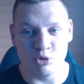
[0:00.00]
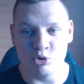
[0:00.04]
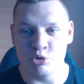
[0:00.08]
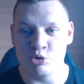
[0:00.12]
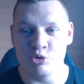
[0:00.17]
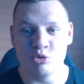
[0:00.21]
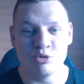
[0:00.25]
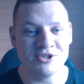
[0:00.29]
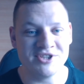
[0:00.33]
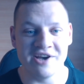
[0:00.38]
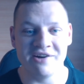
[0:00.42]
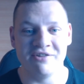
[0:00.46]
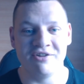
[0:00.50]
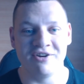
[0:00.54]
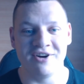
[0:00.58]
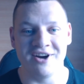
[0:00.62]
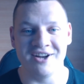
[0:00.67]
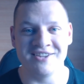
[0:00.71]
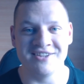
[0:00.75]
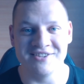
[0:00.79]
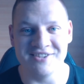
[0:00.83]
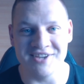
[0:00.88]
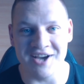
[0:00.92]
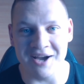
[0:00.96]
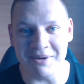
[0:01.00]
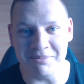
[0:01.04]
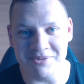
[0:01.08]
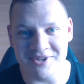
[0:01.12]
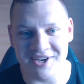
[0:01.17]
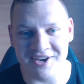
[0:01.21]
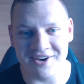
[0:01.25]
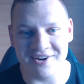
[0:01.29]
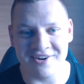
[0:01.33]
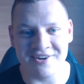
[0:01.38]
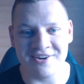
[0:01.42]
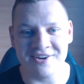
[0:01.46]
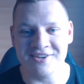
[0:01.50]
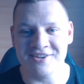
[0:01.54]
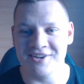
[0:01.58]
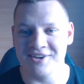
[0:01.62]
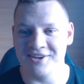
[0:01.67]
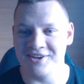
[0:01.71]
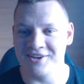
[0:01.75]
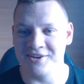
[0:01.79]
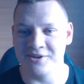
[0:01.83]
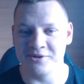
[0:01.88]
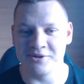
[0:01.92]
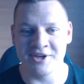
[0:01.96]
who's ever at the top there and
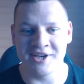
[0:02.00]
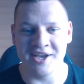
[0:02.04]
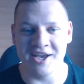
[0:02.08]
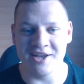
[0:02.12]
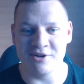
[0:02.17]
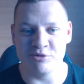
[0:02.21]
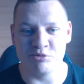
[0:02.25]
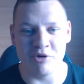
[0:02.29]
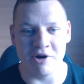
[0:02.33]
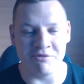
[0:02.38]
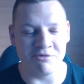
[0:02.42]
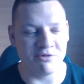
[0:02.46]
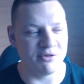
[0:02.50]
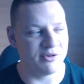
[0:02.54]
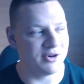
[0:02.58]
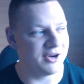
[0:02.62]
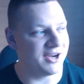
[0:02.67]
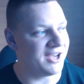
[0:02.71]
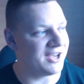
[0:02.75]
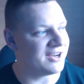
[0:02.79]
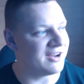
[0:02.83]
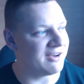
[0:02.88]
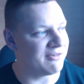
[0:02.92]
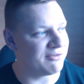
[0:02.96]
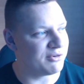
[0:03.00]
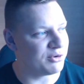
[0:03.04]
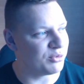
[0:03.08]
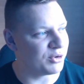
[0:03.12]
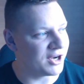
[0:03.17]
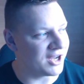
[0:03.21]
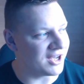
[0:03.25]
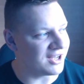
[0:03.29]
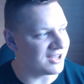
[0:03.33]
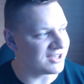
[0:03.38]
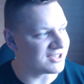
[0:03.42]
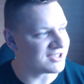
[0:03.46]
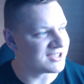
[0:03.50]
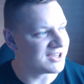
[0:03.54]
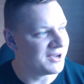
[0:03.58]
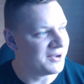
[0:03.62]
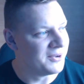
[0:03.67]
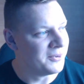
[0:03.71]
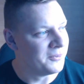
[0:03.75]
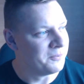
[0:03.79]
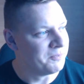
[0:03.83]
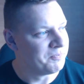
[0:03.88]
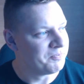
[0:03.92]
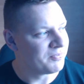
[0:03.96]
head referee and everyone else.
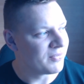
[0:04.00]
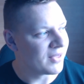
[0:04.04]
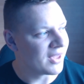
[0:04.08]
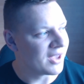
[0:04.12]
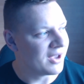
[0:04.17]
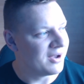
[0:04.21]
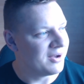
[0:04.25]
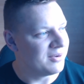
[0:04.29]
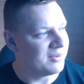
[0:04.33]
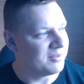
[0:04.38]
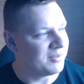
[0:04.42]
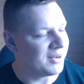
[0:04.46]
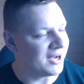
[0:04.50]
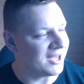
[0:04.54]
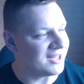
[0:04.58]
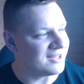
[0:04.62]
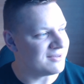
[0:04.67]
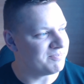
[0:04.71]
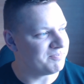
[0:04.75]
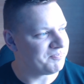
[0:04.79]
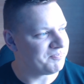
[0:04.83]
But